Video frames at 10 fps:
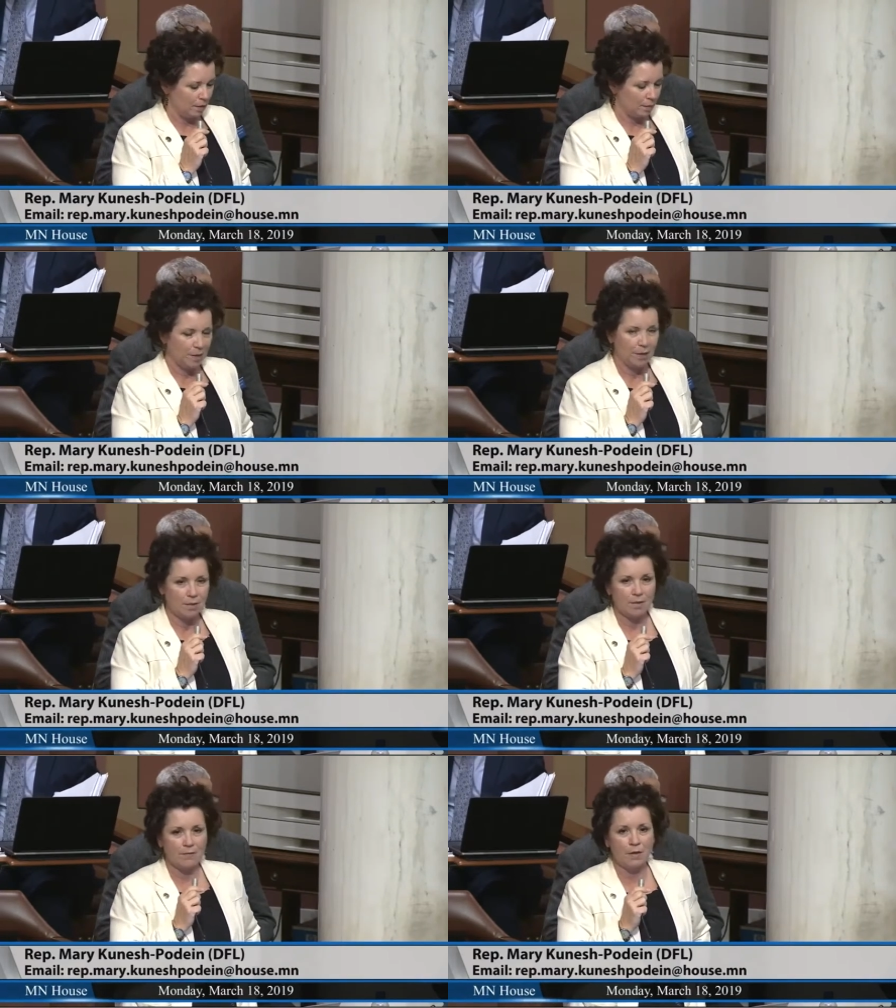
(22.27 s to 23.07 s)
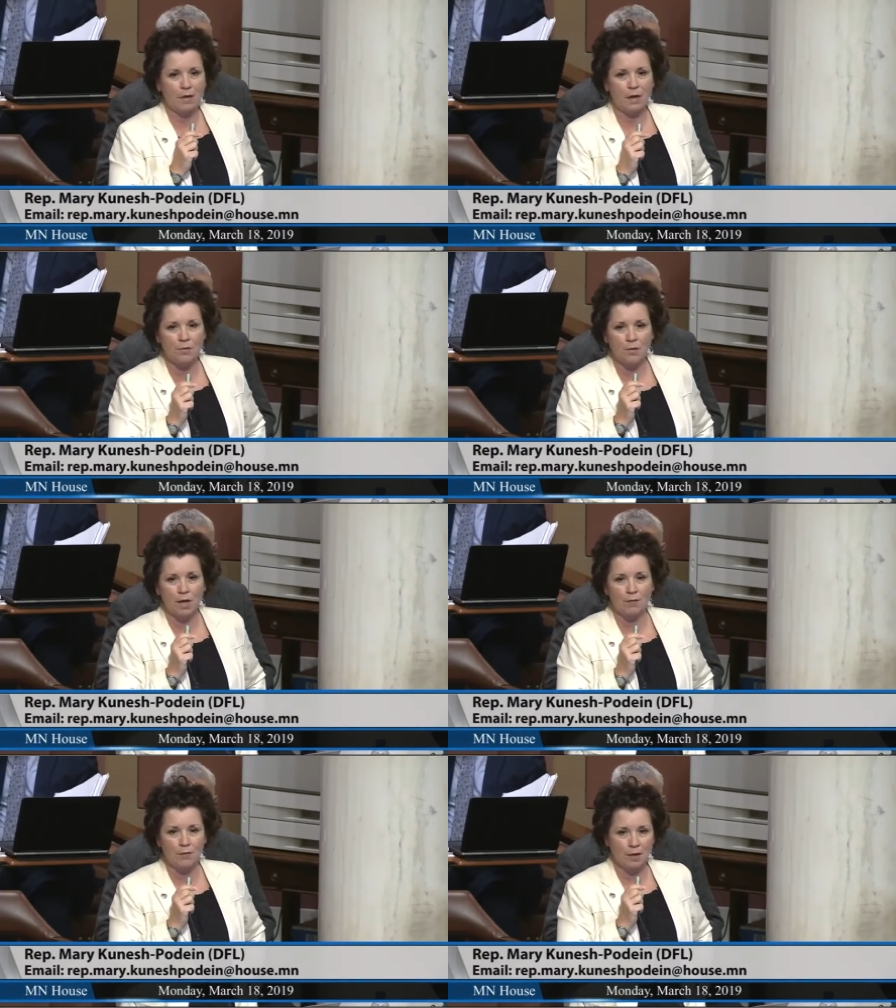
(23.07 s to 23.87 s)
because of a
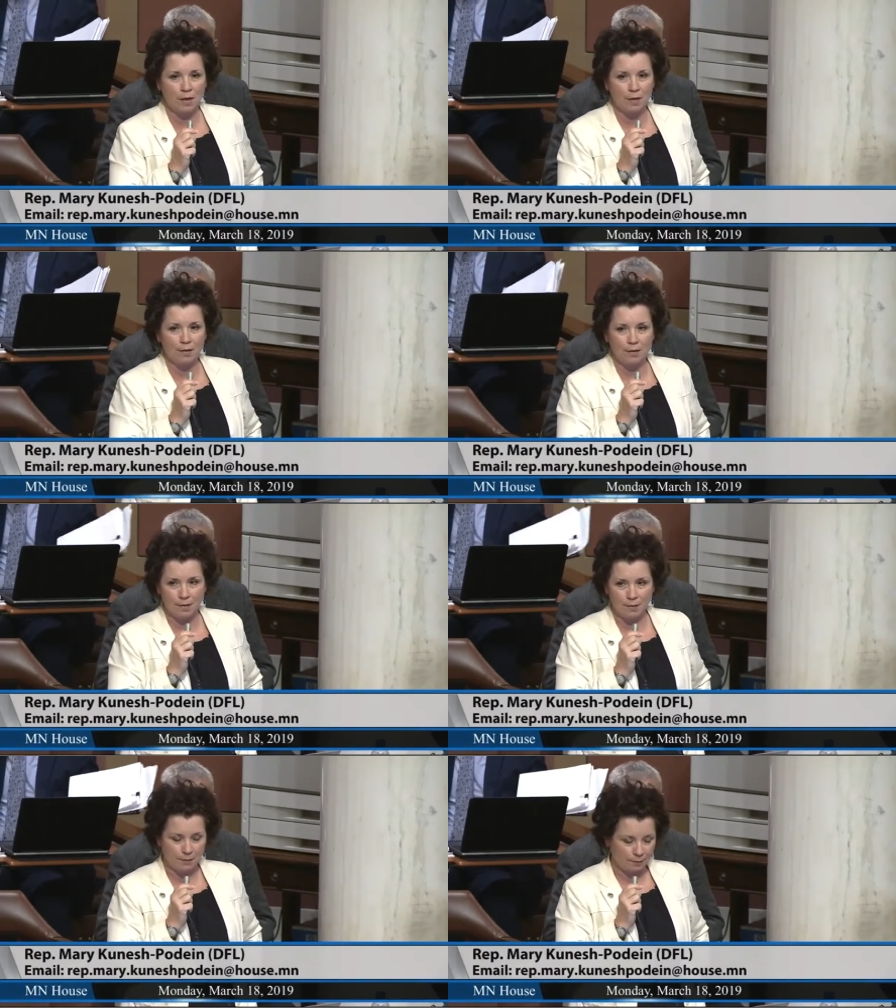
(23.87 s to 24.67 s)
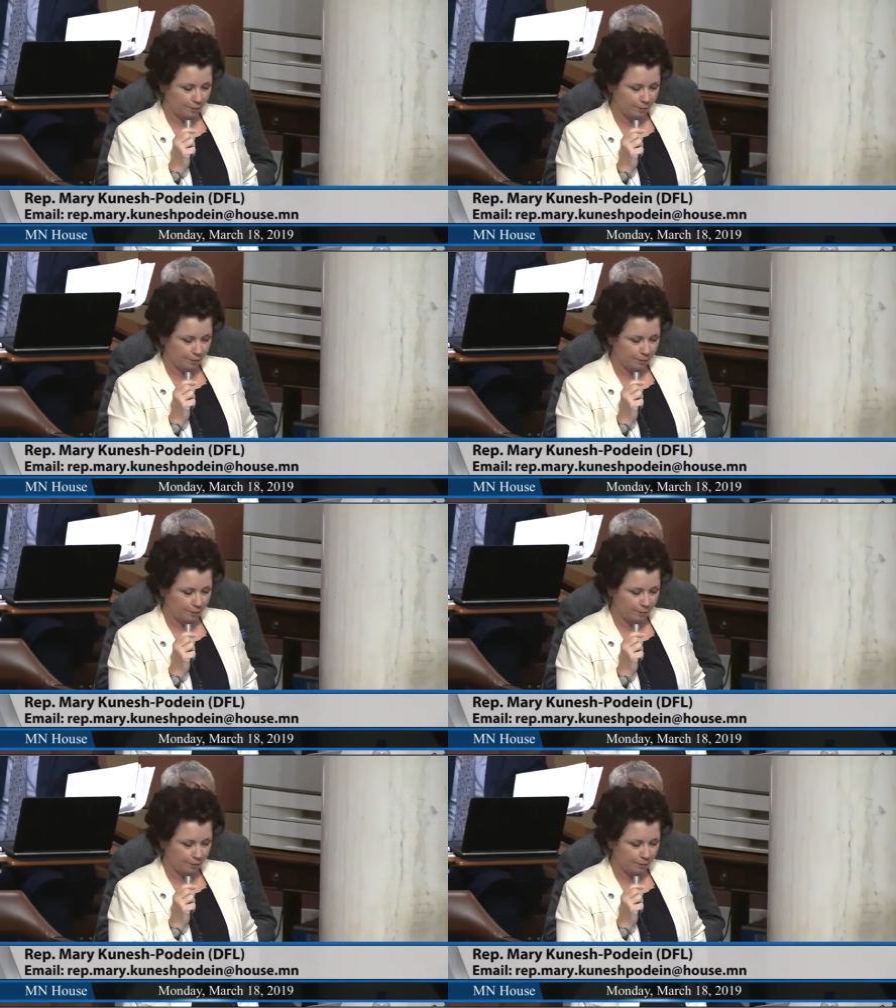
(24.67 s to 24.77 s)
driver error.